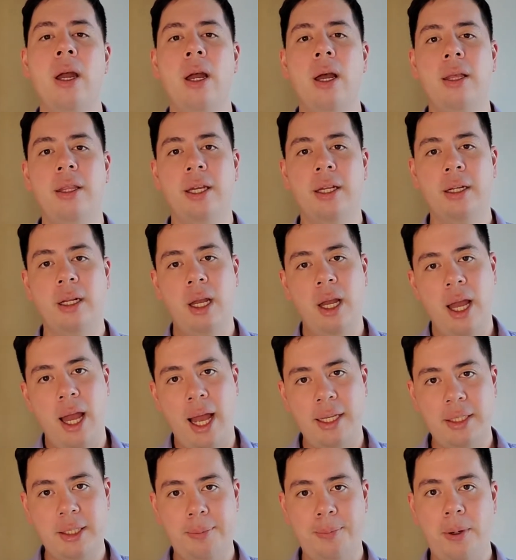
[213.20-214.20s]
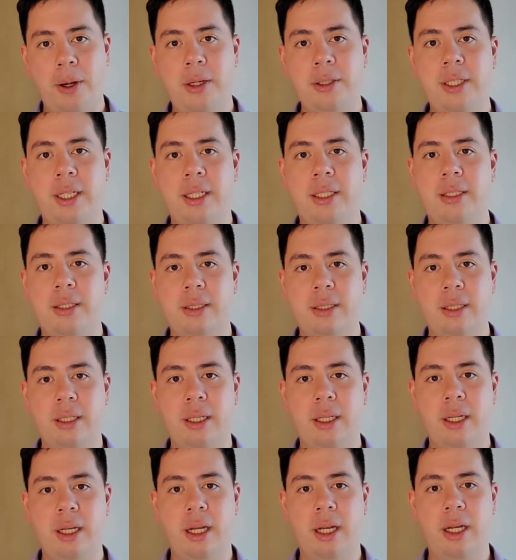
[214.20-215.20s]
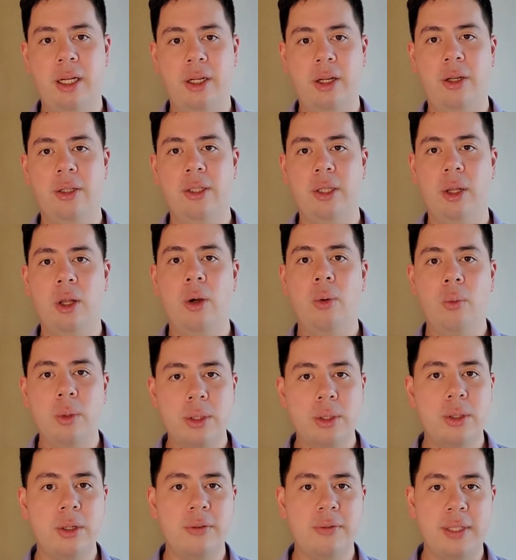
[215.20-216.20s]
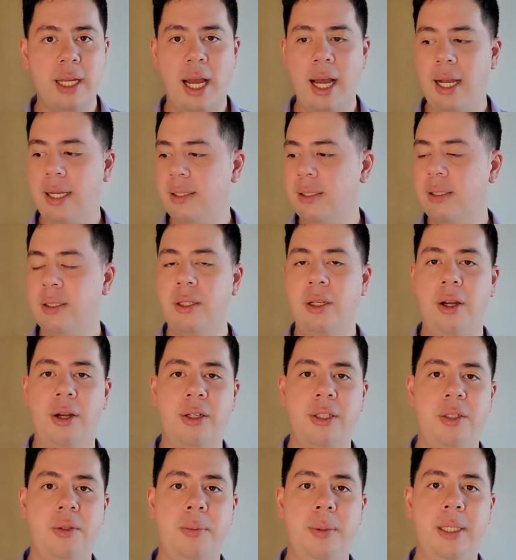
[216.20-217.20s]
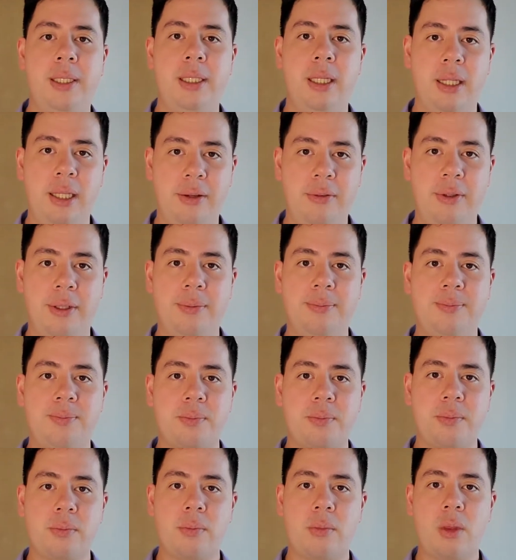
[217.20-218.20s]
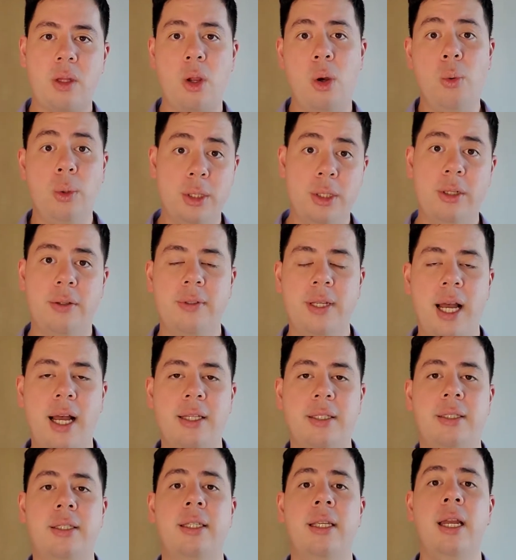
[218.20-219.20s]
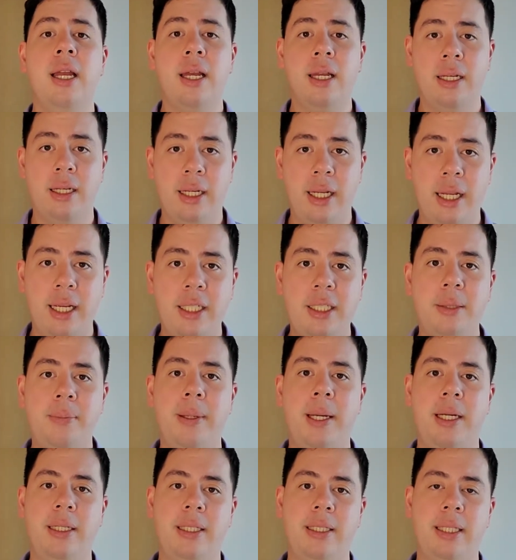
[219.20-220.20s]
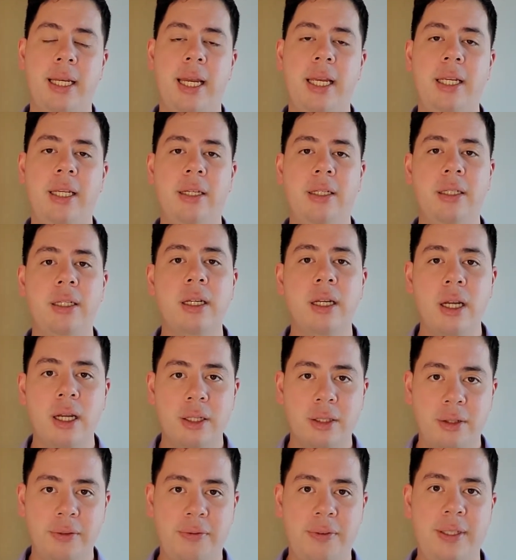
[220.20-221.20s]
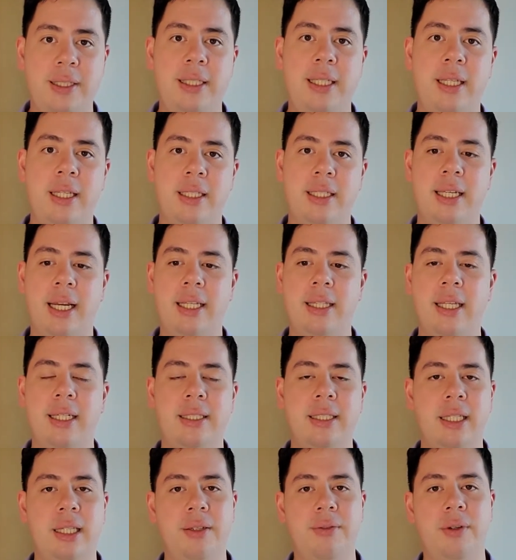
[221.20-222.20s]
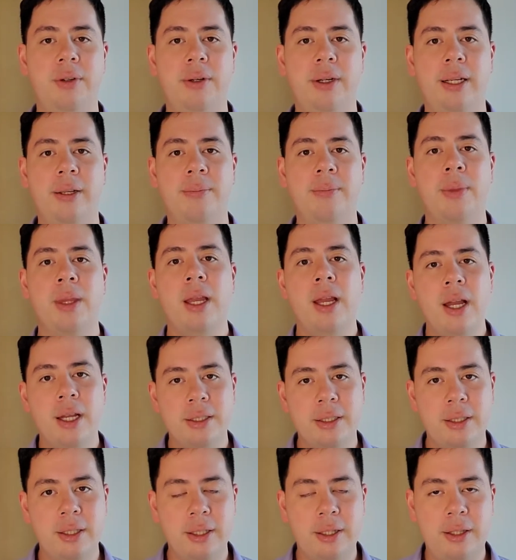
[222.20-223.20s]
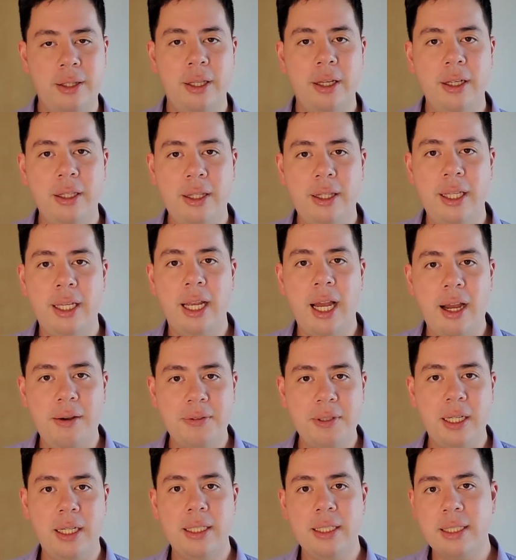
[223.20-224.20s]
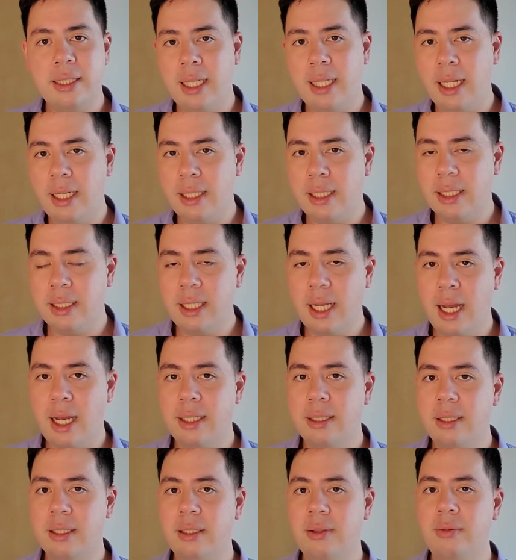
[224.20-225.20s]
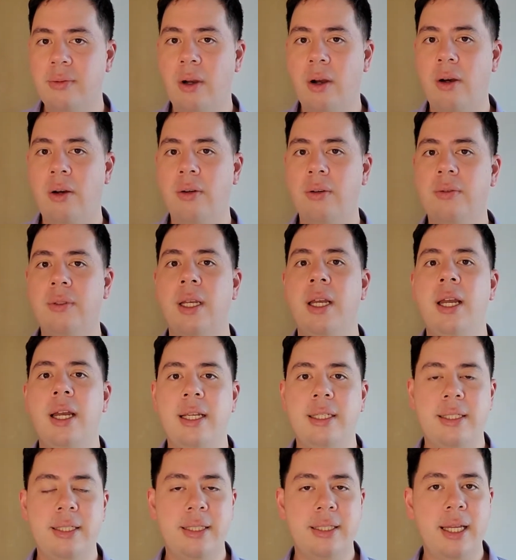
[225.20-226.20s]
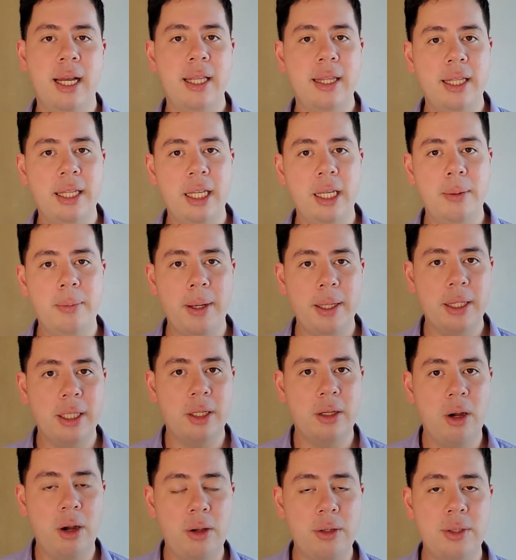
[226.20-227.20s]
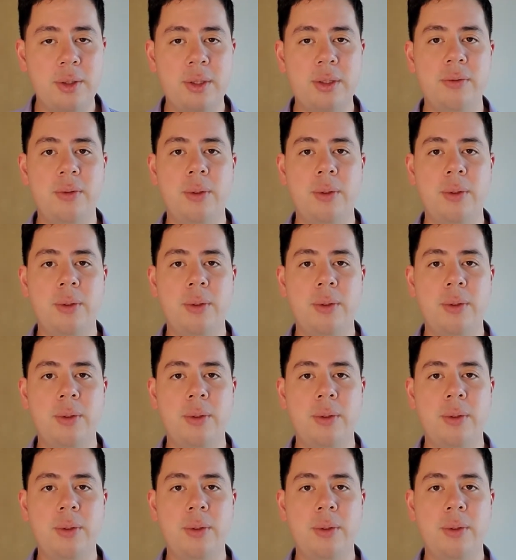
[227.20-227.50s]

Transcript: That as the project goes along, what sort of tasks are going to be delivered? Or what sort of tasks need to be undertaken to facilitate that delivery? So the third thing, after understanding the tasks involved, is to start thinking about the costs of the